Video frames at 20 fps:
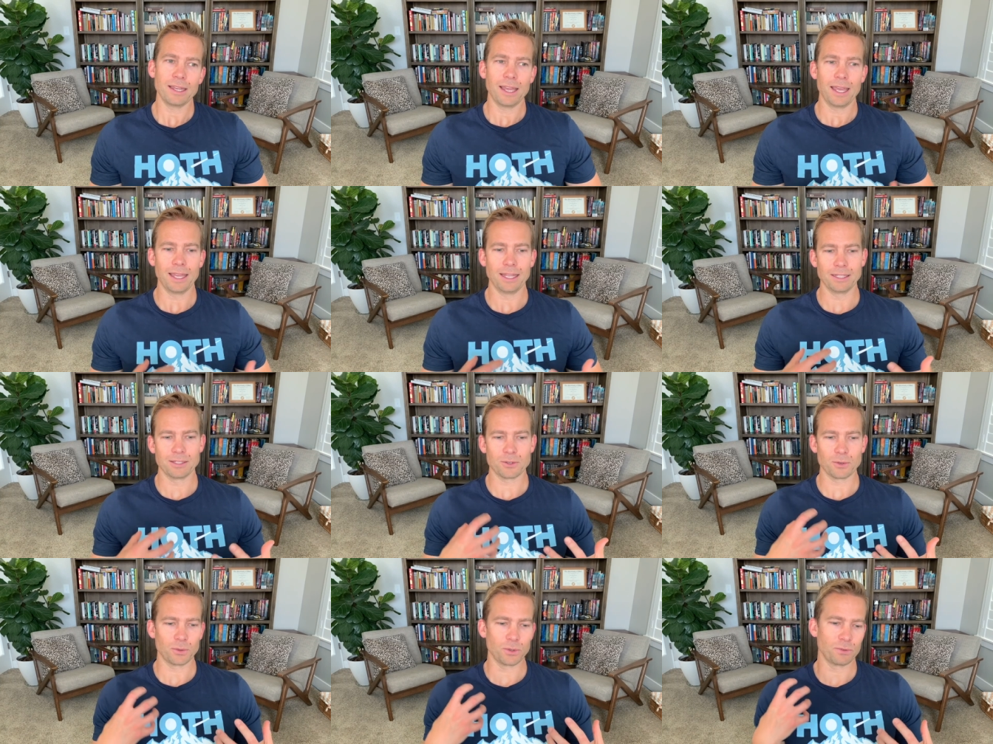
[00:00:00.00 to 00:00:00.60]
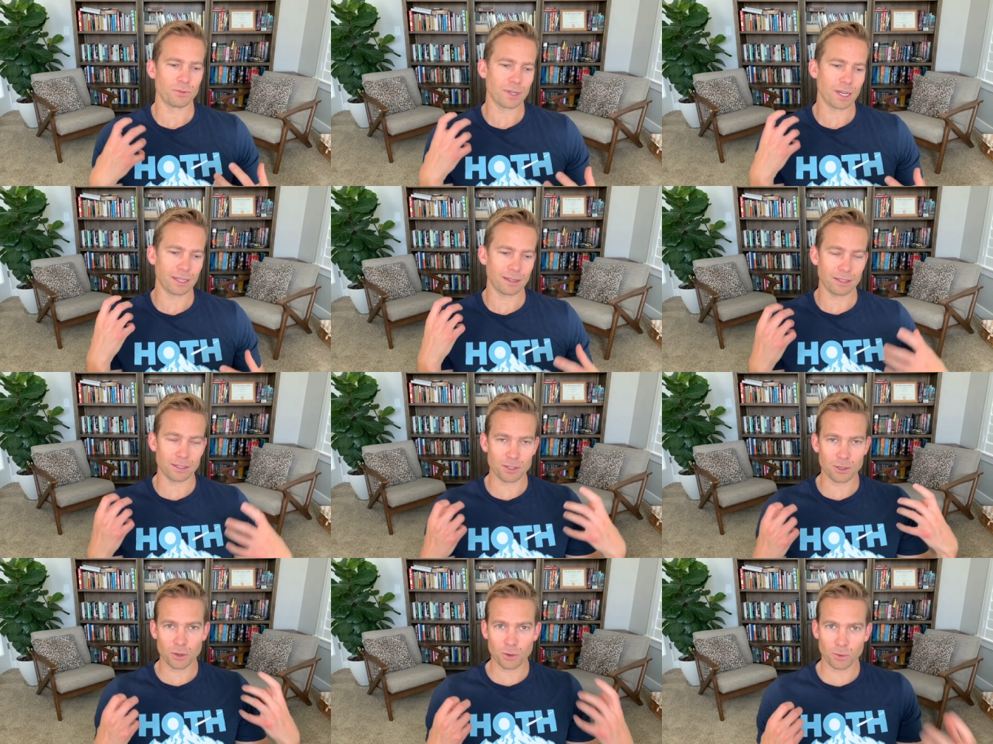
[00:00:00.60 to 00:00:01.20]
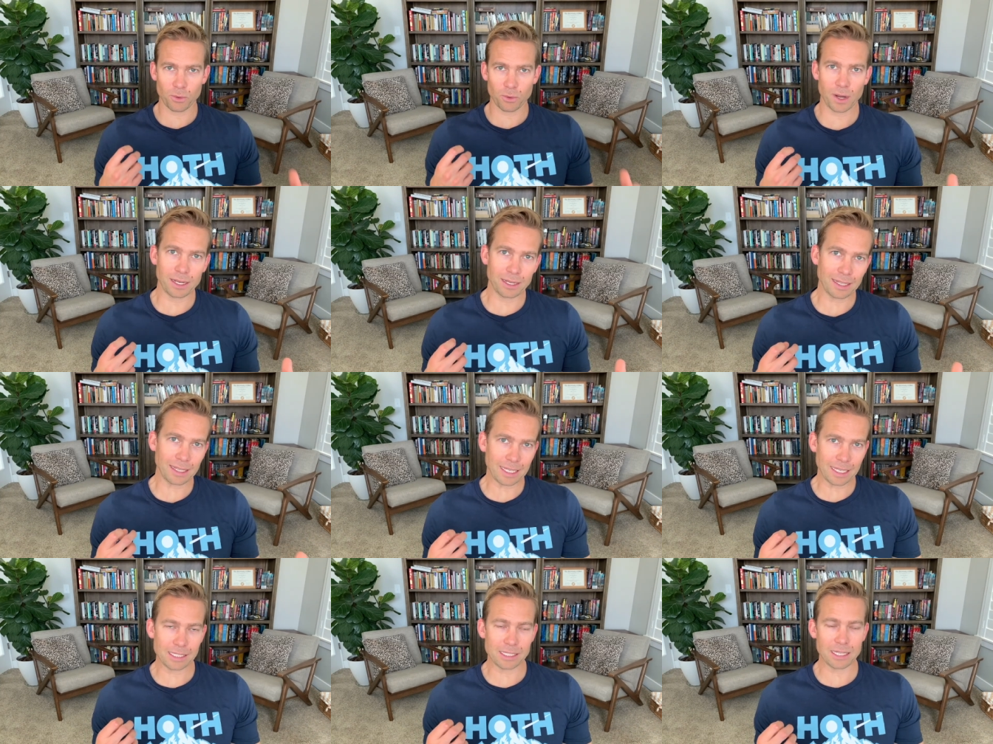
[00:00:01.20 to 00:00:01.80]
And so you've got this great,
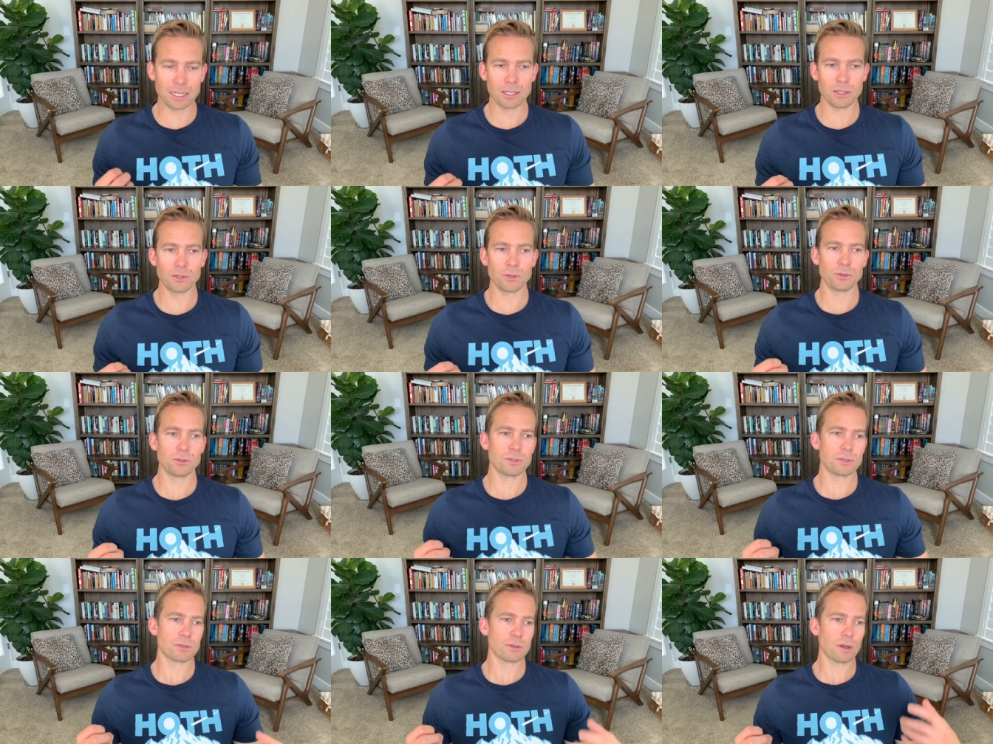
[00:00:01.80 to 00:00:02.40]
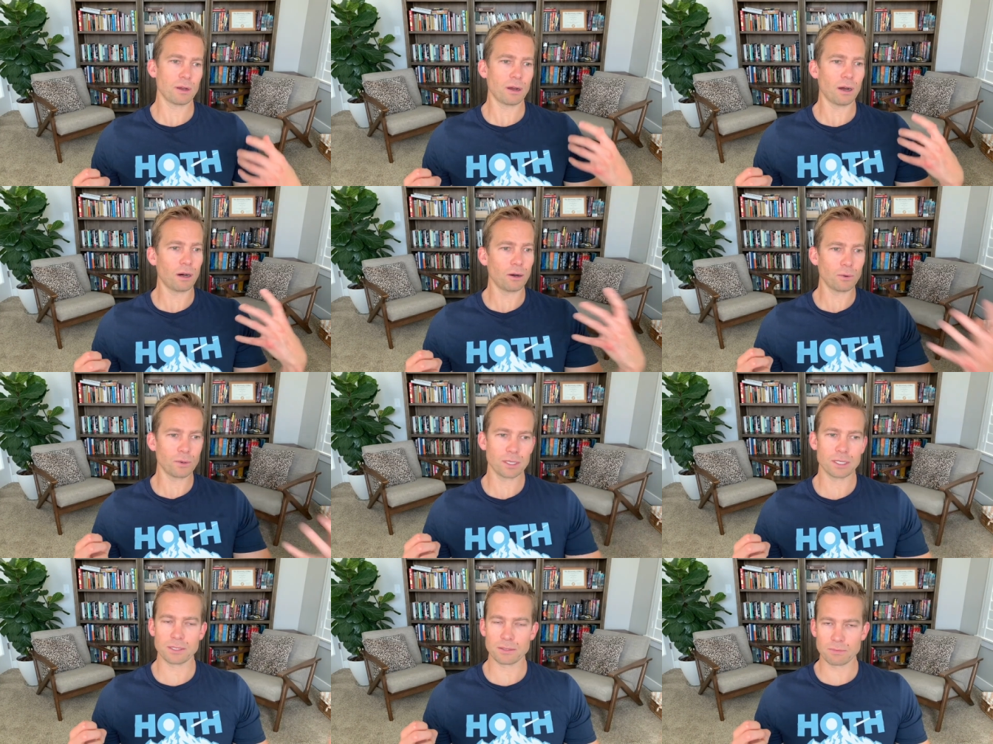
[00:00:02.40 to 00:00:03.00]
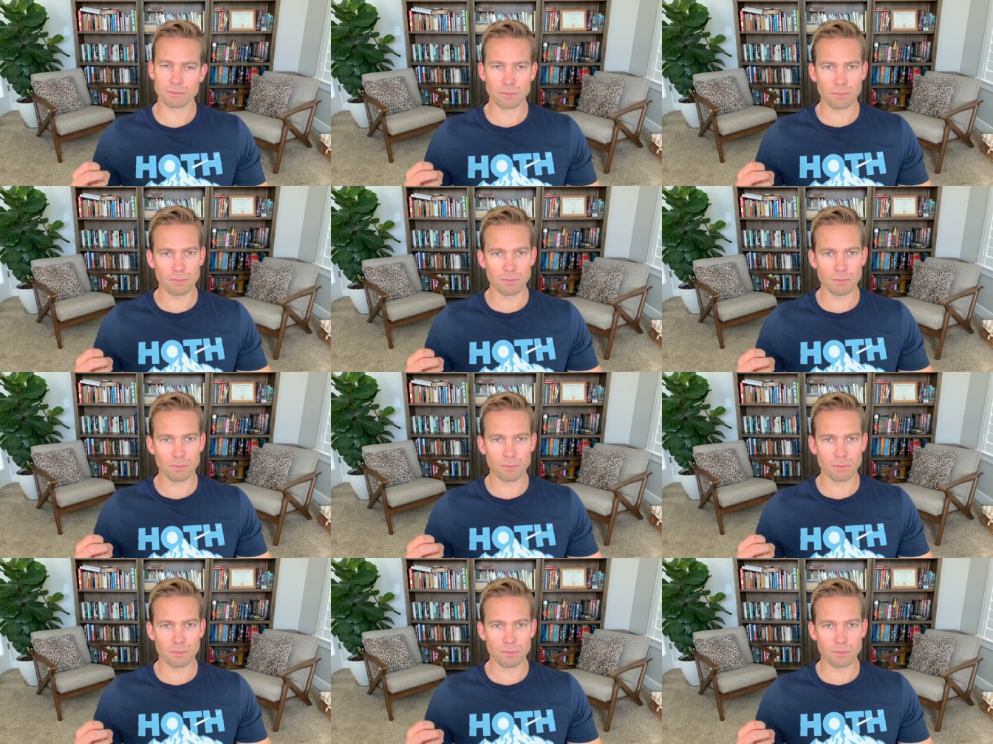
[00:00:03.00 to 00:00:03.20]
easy to use, always